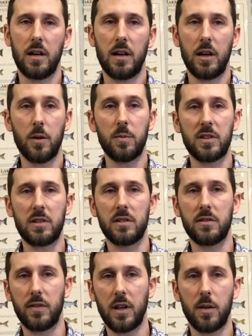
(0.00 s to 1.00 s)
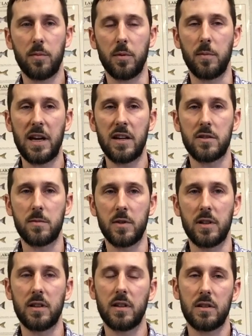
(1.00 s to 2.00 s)
helping to develop a
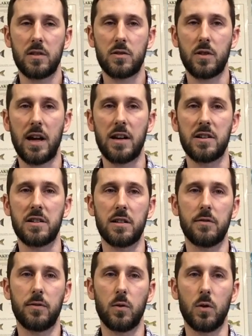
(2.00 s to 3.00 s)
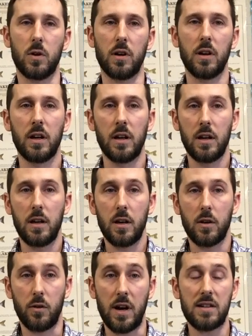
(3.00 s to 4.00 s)
management strategy for
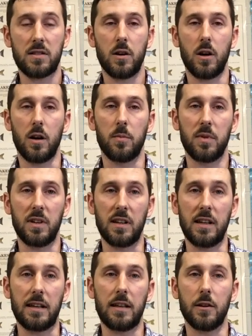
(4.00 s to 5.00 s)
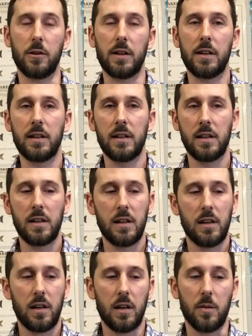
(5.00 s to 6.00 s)
grass carp in Lake Erie.
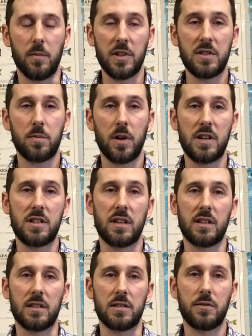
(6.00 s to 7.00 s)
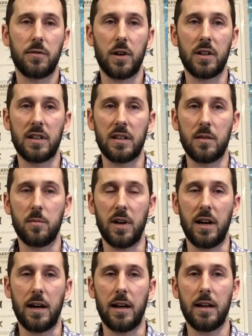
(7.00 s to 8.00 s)
This project is funded
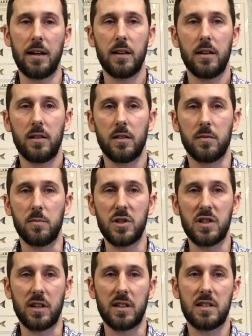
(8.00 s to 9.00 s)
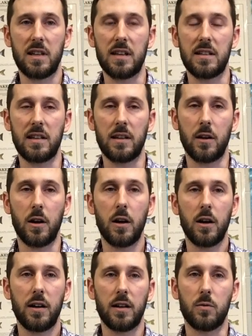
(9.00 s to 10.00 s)
by Michigan State
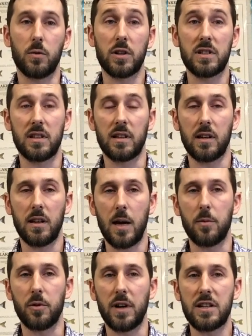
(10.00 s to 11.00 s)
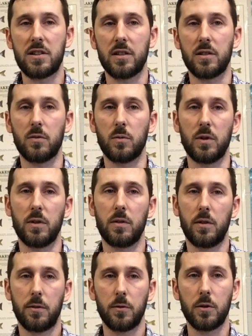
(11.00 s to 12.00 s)
DNR and works in collaboration
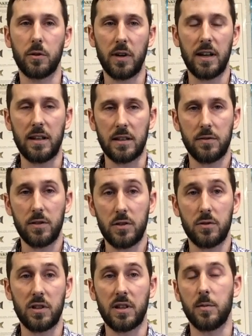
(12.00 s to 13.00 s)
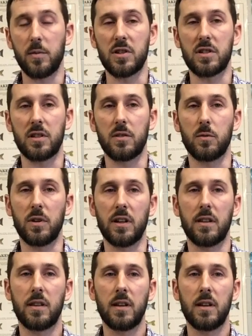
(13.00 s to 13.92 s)
through the Great Lakes Fishery Commission with